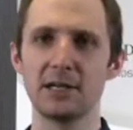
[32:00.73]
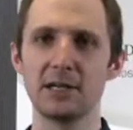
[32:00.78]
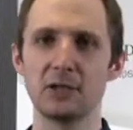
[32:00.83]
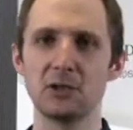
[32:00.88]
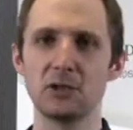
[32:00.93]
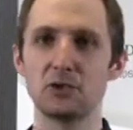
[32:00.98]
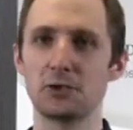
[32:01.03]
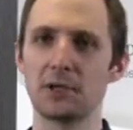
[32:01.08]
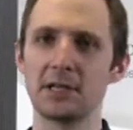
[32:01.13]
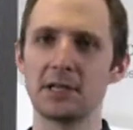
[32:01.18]

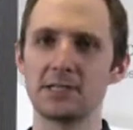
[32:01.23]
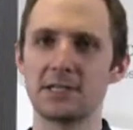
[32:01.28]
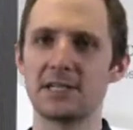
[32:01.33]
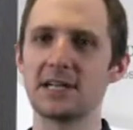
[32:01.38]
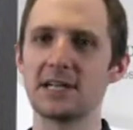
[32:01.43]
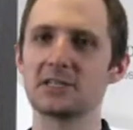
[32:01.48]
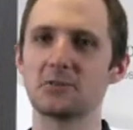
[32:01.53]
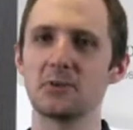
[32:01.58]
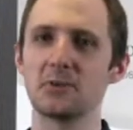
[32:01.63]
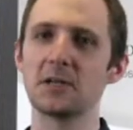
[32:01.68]
join us
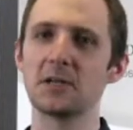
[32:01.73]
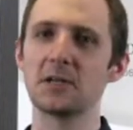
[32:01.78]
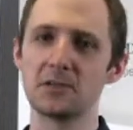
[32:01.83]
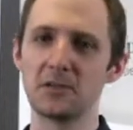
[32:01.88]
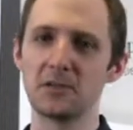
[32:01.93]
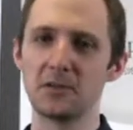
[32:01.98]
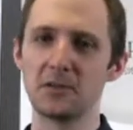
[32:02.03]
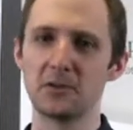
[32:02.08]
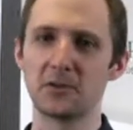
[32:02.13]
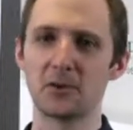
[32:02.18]
next week
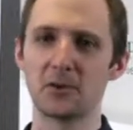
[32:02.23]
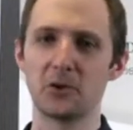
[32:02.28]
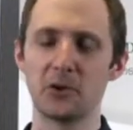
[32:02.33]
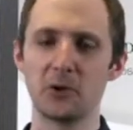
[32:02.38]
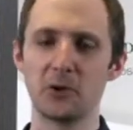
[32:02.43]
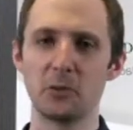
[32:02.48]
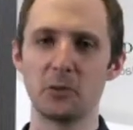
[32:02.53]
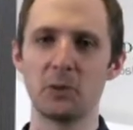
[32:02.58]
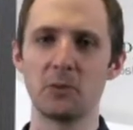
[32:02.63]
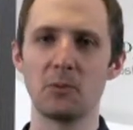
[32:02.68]
to learn a
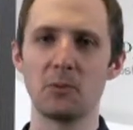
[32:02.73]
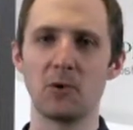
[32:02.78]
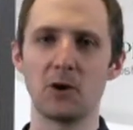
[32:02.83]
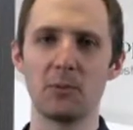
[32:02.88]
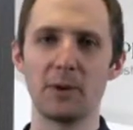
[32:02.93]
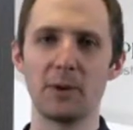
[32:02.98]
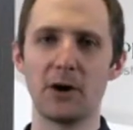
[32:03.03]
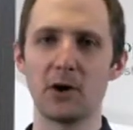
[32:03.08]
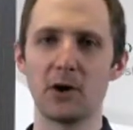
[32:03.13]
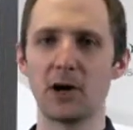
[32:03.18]
little bit more
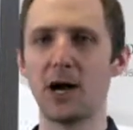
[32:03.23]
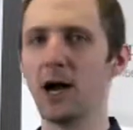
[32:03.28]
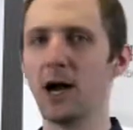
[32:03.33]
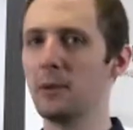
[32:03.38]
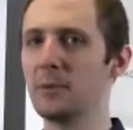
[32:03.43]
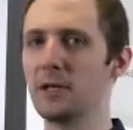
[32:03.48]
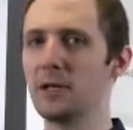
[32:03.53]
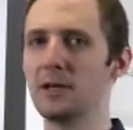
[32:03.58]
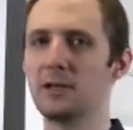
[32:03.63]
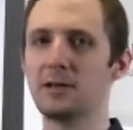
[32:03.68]
about
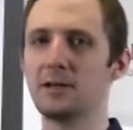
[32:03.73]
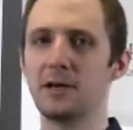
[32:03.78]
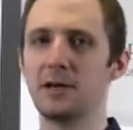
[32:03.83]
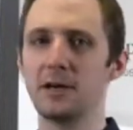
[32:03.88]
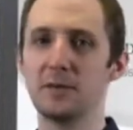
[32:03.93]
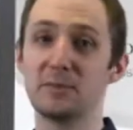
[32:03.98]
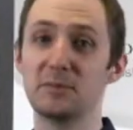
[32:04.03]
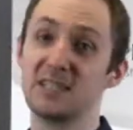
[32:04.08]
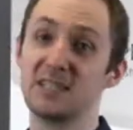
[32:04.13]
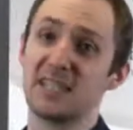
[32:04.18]
common
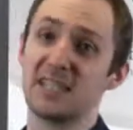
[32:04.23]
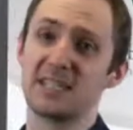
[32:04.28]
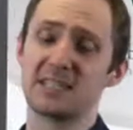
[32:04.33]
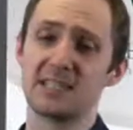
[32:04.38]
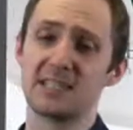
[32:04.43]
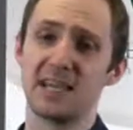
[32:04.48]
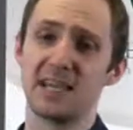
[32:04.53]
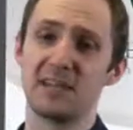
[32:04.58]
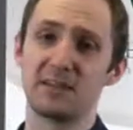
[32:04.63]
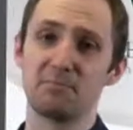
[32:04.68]
mistakes
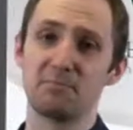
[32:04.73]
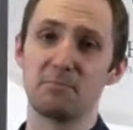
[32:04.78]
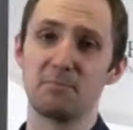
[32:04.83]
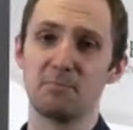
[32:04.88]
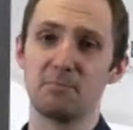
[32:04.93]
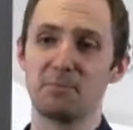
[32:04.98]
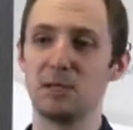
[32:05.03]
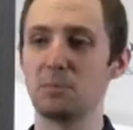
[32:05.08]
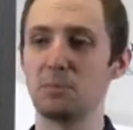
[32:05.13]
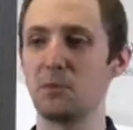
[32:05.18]
that
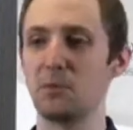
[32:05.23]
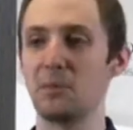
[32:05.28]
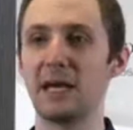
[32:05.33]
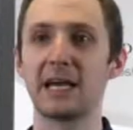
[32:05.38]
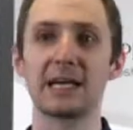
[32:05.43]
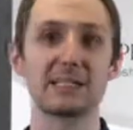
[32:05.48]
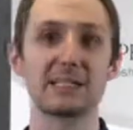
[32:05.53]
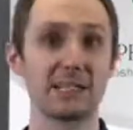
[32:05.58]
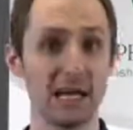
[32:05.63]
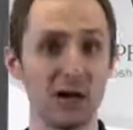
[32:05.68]
people make
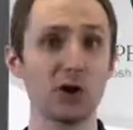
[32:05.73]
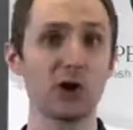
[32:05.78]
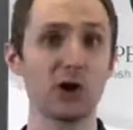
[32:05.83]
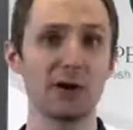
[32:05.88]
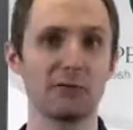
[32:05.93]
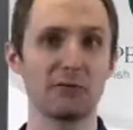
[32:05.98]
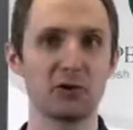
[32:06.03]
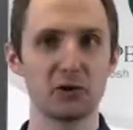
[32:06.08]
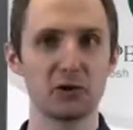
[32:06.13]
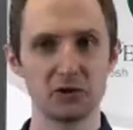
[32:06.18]
as
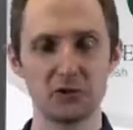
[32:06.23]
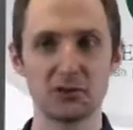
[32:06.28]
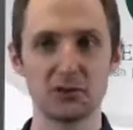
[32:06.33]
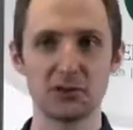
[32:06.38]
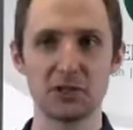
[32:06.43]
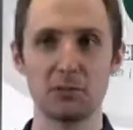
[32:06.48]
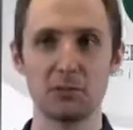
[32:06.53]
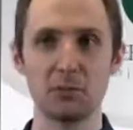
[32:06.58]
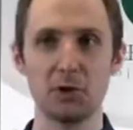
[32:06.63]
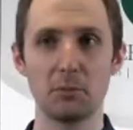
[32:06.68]
caregivers for
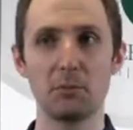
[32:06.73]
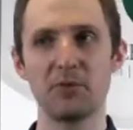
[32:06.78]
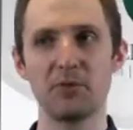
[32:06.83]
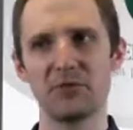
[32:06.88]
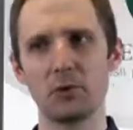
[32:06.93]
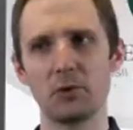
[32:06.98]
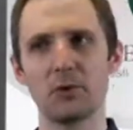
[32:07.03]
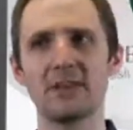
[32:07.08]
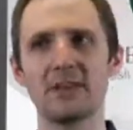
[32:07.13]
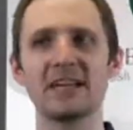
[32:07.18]
someone
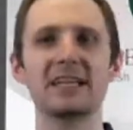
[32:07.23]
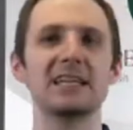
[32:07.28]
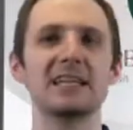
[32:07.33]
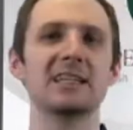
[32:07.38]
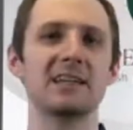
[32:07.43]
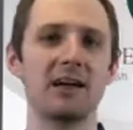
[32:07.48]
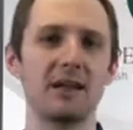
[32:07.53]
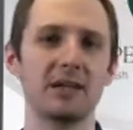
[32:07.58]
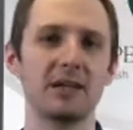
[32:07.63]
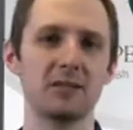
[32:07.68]
before they
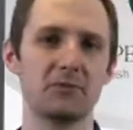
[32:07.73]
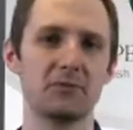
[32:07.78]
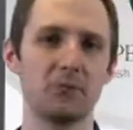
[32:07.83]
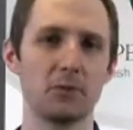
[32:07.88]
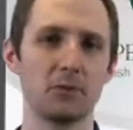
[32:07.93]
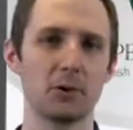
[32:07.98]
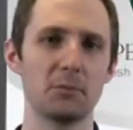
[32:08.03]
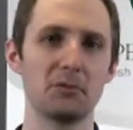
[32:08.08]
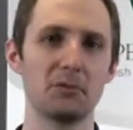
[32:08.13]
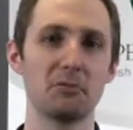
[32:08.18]
need any
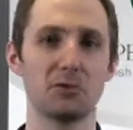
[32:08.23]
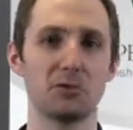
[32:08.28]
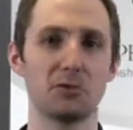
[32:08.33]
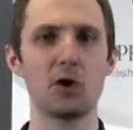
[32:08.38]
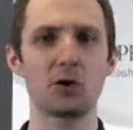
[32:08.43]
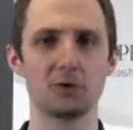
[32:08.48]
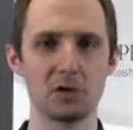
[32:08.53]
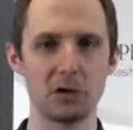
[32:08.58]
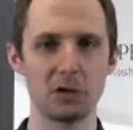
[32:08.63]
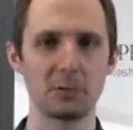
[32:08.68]
form of
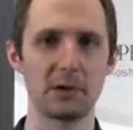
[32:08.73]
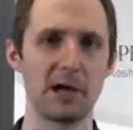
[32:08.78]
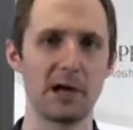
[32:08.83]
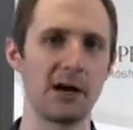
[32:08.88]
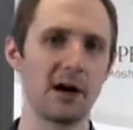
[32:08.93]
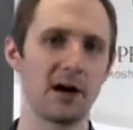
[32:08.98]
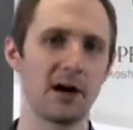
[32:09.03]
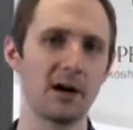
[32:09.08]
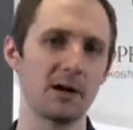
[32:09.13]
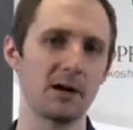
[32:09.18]
long-term
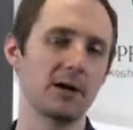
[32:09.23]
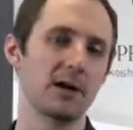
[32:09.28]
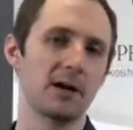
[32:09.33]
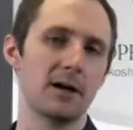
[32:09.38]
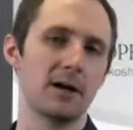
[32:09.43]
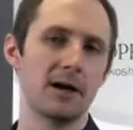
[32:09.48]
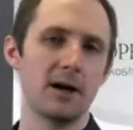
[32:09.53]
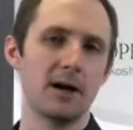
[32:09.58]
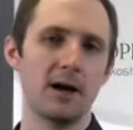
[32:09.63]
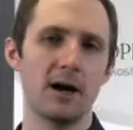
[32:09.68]
care.
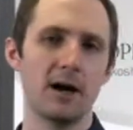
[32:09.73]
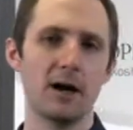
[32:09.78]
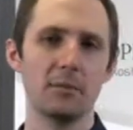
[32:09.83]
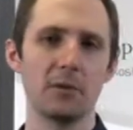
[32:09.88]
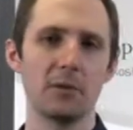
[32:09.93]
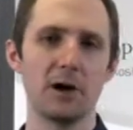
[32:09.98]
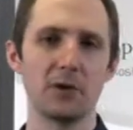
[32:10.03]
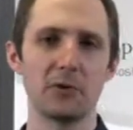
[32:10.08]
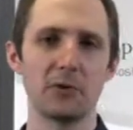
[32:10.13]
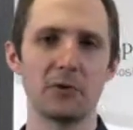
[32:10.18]

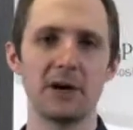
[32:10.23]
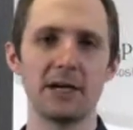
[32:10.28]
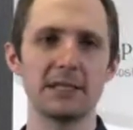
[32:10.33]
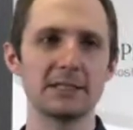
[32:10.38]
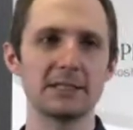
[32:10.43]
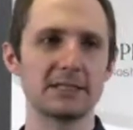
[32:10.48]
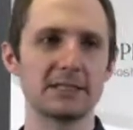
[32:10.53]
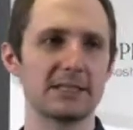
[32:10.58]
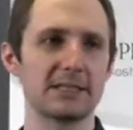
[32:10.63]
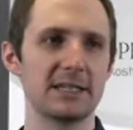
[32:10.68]

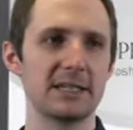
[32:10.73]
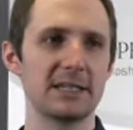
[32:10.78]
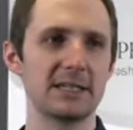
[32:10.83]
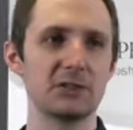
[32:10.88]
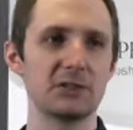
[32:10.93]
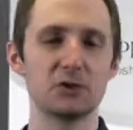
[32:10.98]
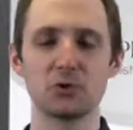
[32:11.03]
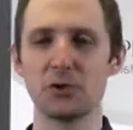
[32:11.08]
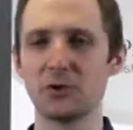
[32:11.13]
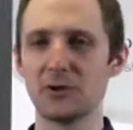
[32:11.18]
Otherwise,
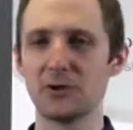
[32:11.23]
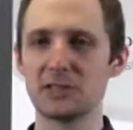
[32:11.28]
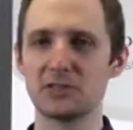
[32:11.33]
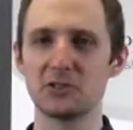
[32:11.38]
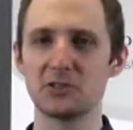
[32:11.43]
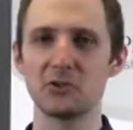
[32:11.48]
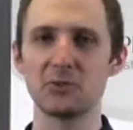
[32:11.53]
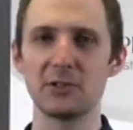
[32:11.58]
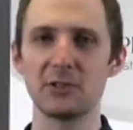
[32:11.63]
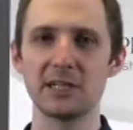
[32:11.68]
enjoy the rest
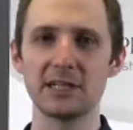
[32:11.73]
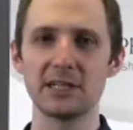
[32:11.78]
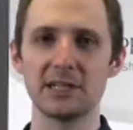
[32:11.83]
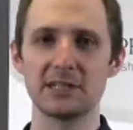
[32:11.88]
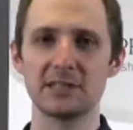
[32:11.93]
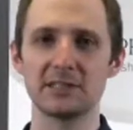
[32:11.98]
of your week, and